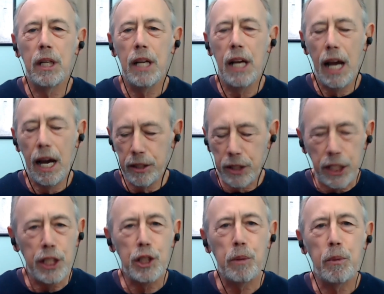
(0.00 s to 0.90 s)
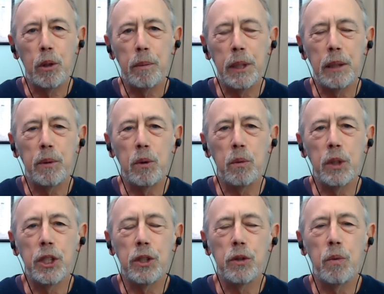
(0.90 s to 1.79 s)
how to teach more people,
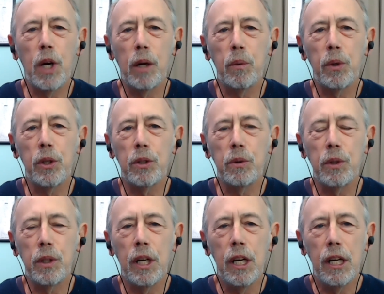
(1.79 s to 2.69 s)
which is why we're doing